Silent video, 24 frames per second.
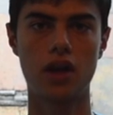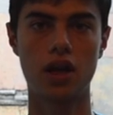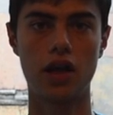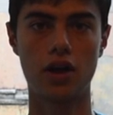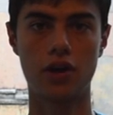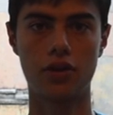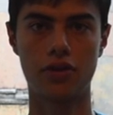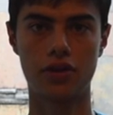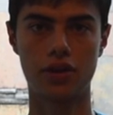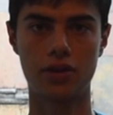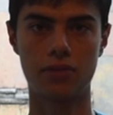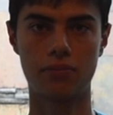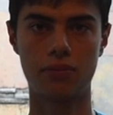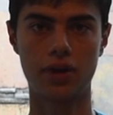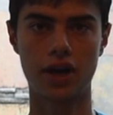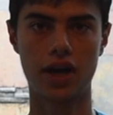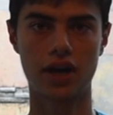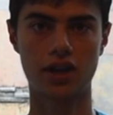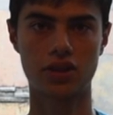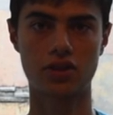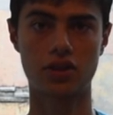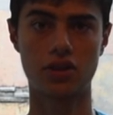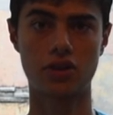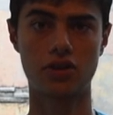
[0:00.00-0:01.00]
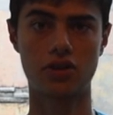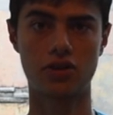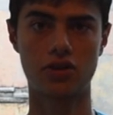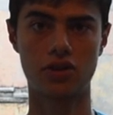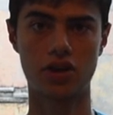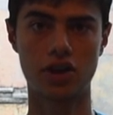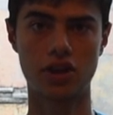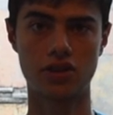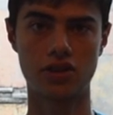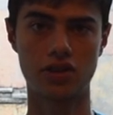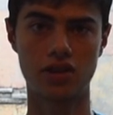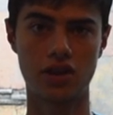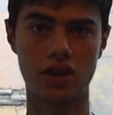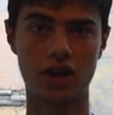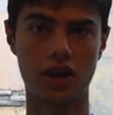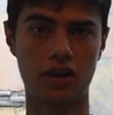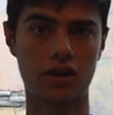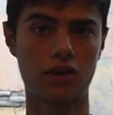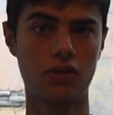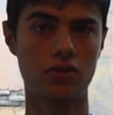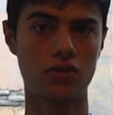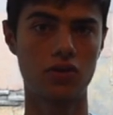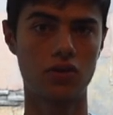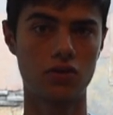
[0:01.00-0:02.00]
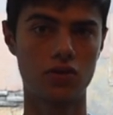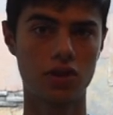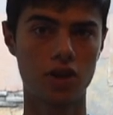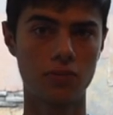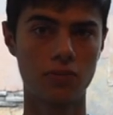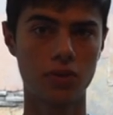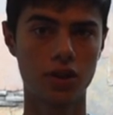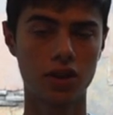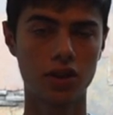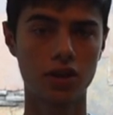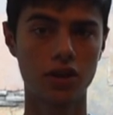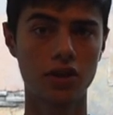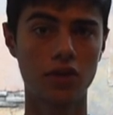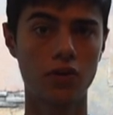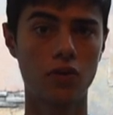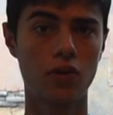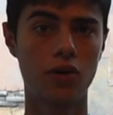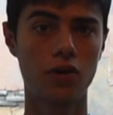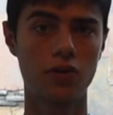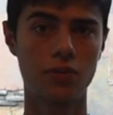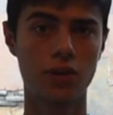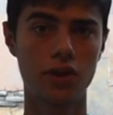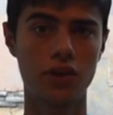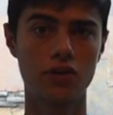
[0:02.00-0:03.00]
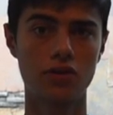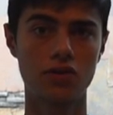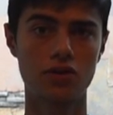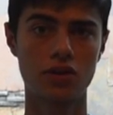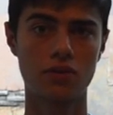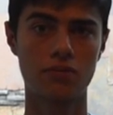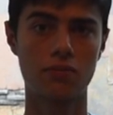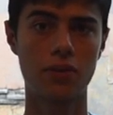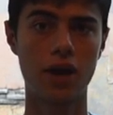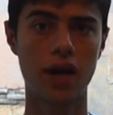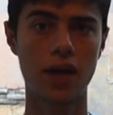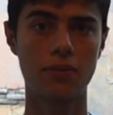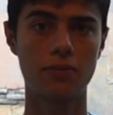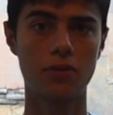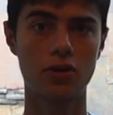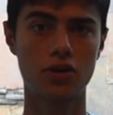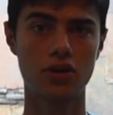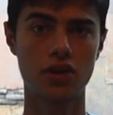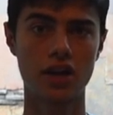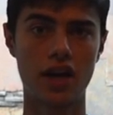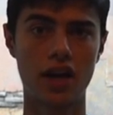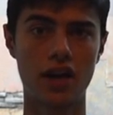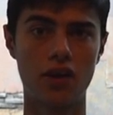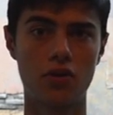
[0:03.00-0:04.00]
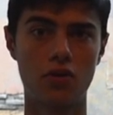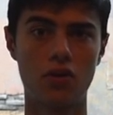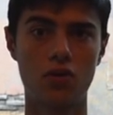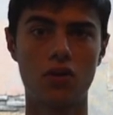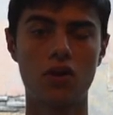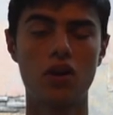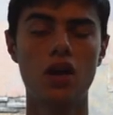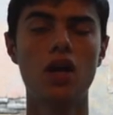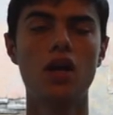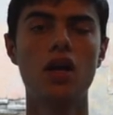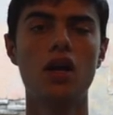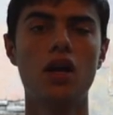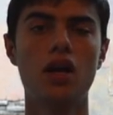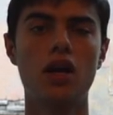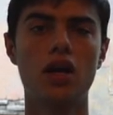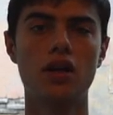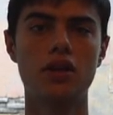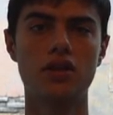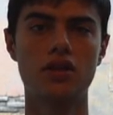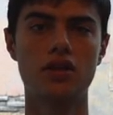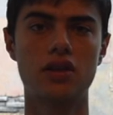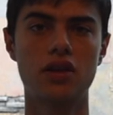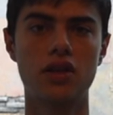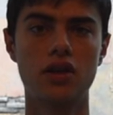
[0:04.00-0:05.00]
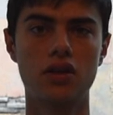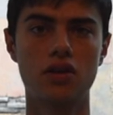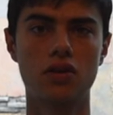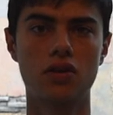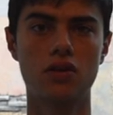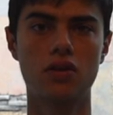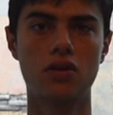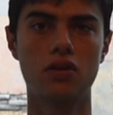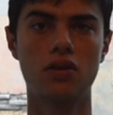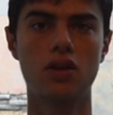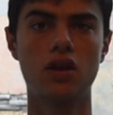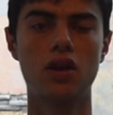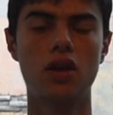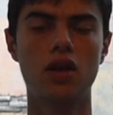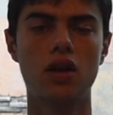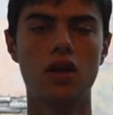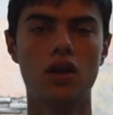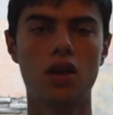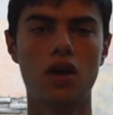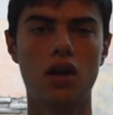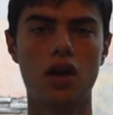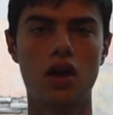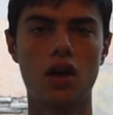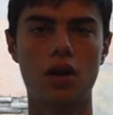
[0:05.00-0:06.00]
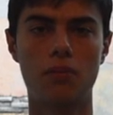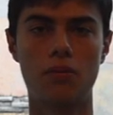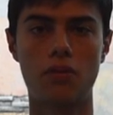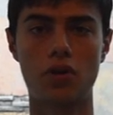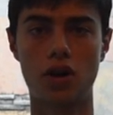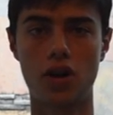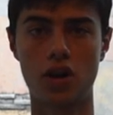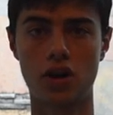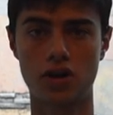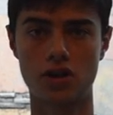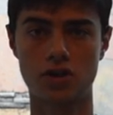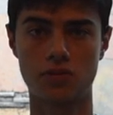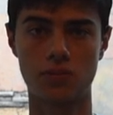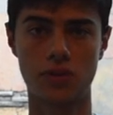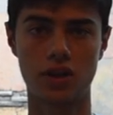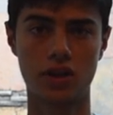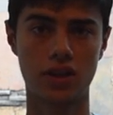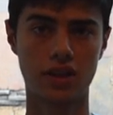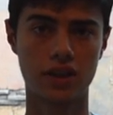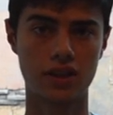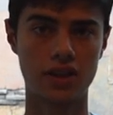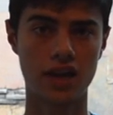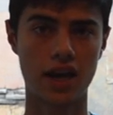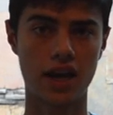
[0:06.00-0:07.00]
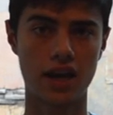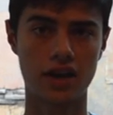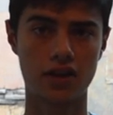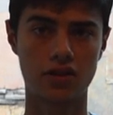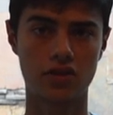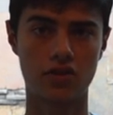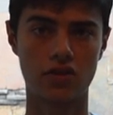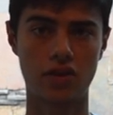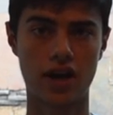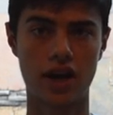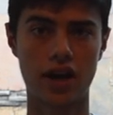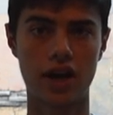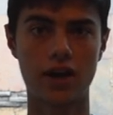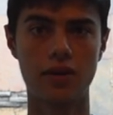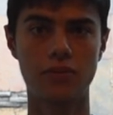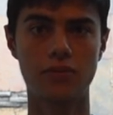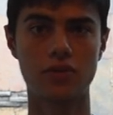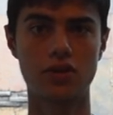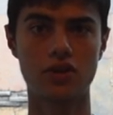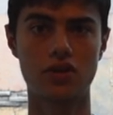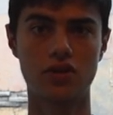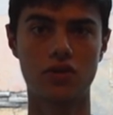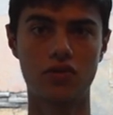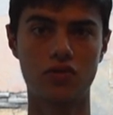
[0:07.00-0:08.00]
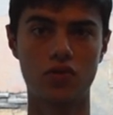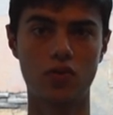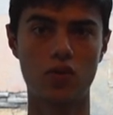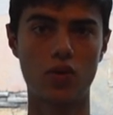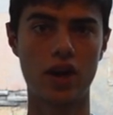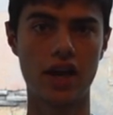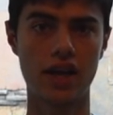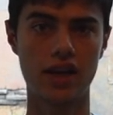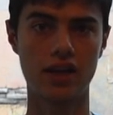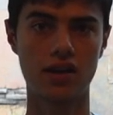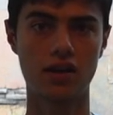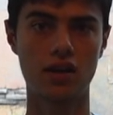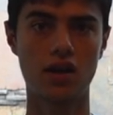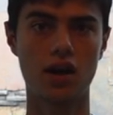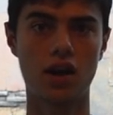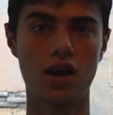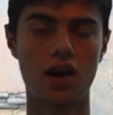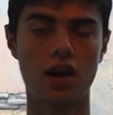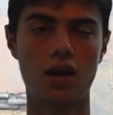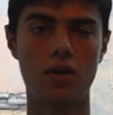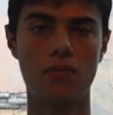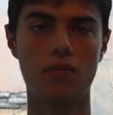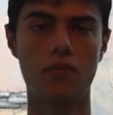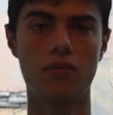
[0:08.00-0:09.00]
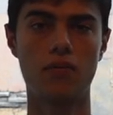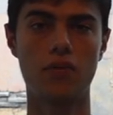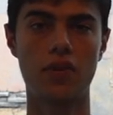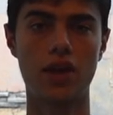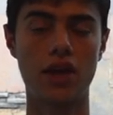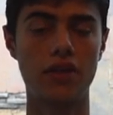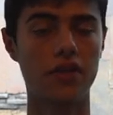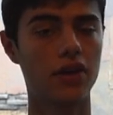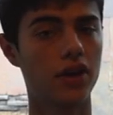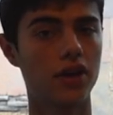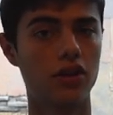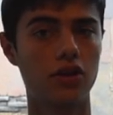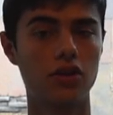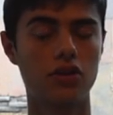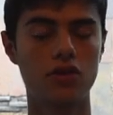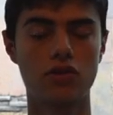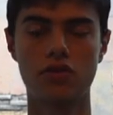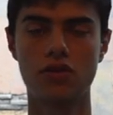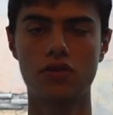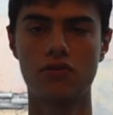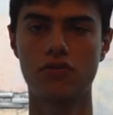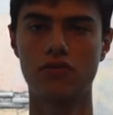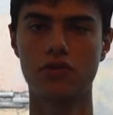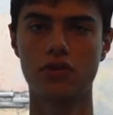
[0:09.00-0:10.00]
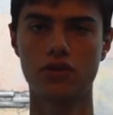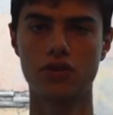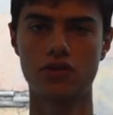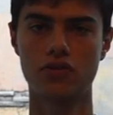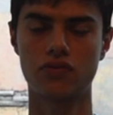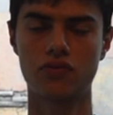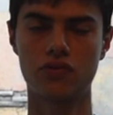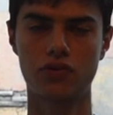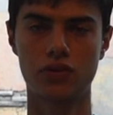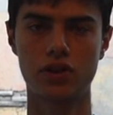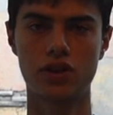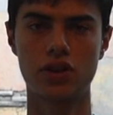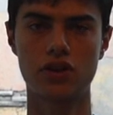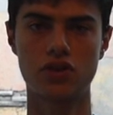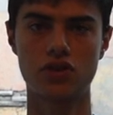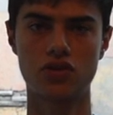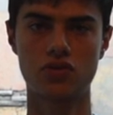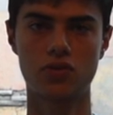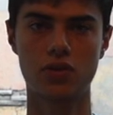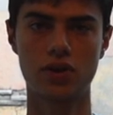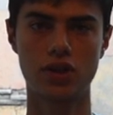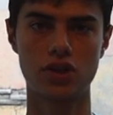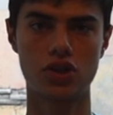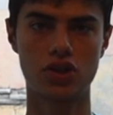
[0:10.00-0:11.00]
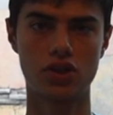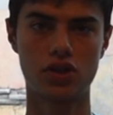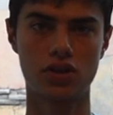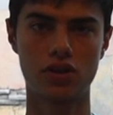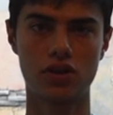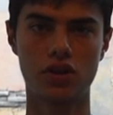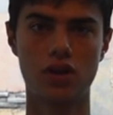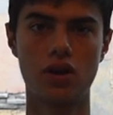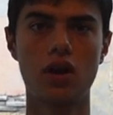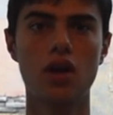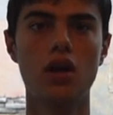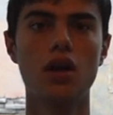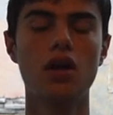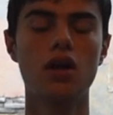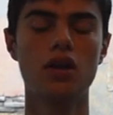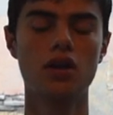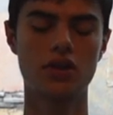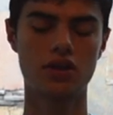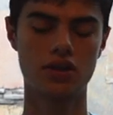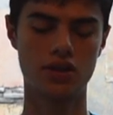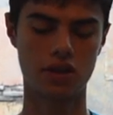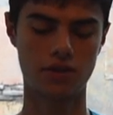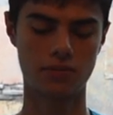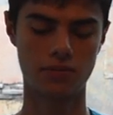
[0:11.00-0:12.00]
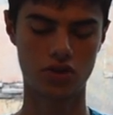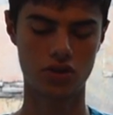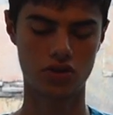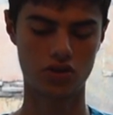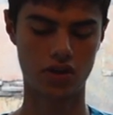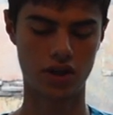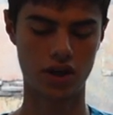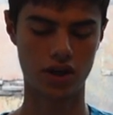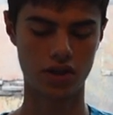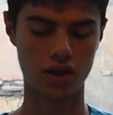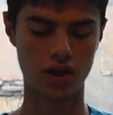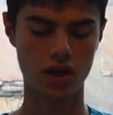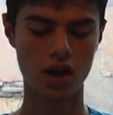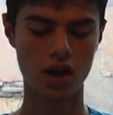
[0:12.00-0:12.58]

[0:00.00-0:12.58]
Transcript: health impacts on your crested gecko. So typically you want to be using paper towel until uh, approximately 10 grams of weight. Um, and then you can feel free to switch your substrate.